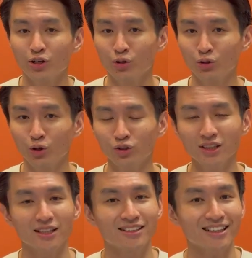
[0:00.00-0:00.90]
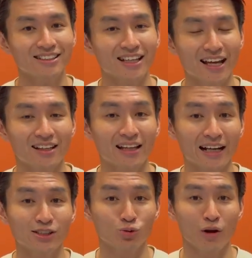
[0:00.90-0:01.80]
You'll notice that
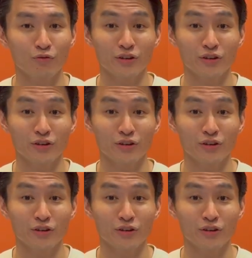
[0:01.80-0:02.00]
689 square